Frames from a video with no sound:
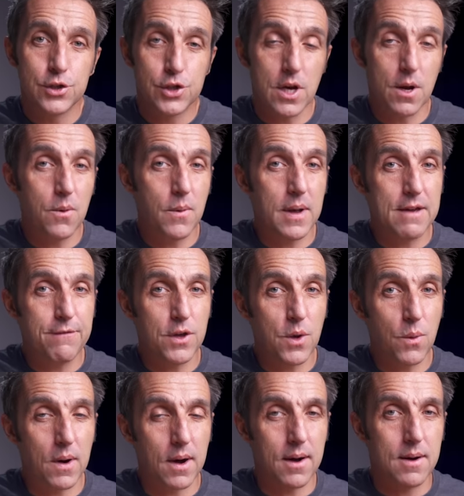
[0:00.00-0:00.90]
So if
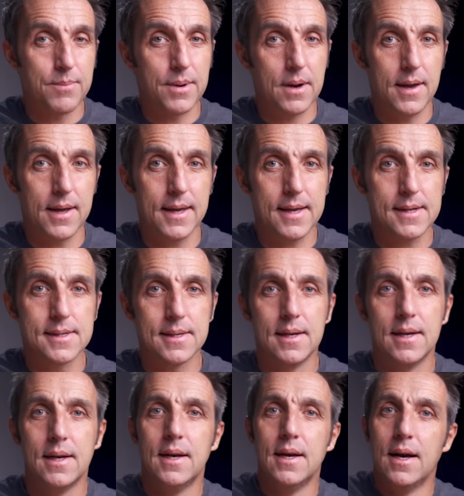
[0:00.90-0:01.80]
you are buying it,
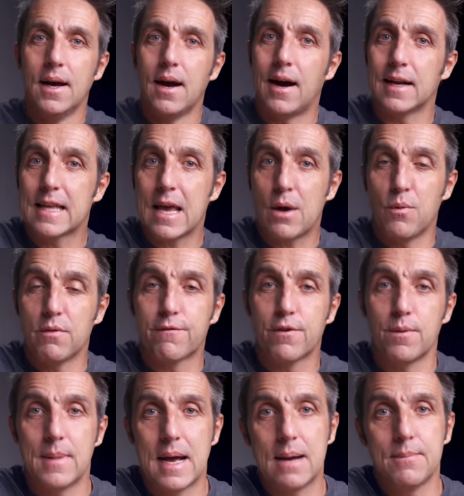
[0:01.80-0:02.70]
I'd get one
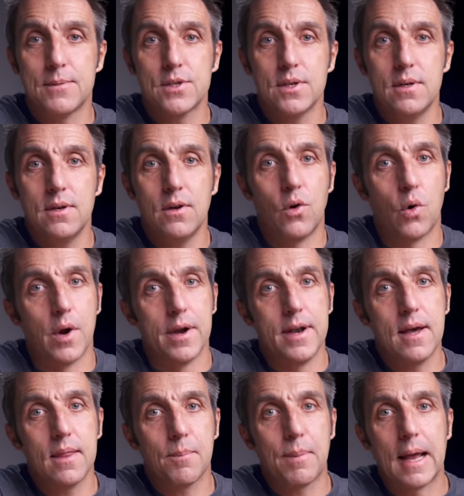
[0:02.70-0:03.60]
from Amazon or
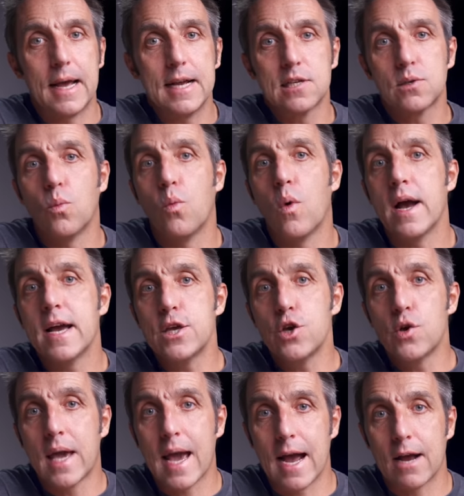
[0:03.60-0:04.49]
another place where
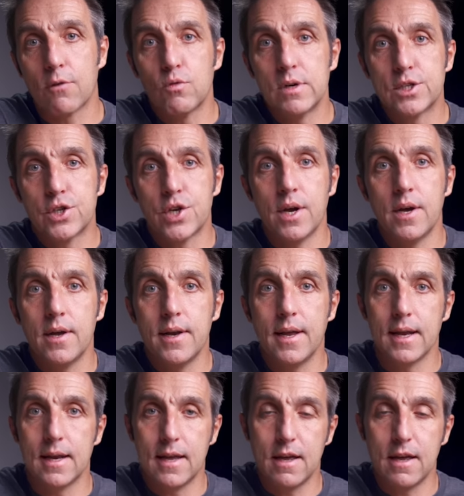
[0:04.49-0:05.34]
you can return it